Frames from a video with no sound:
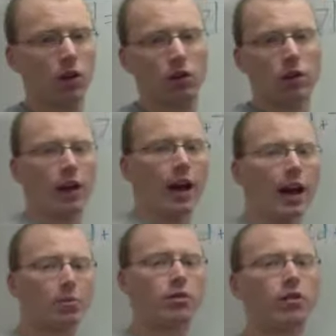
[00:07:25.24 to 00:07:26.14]
So the
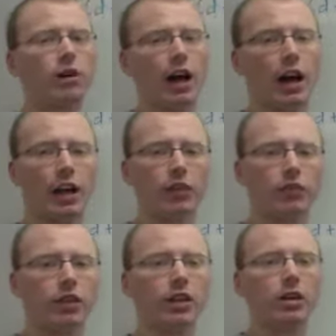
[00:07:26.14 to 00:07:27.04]
absolute value of
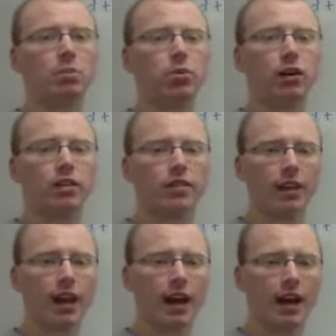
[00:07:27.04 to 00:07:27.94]
t plus
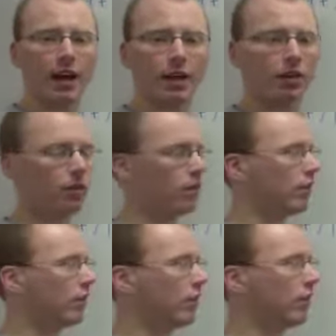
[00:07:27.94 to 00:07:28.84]
9
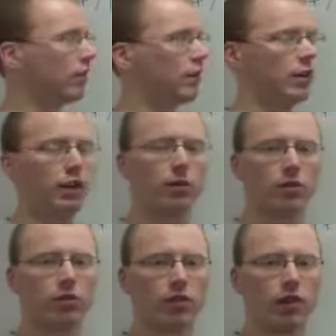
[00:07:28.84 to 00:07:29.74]

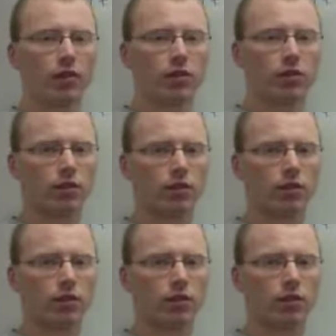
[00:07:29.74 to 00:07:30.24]
equals 6.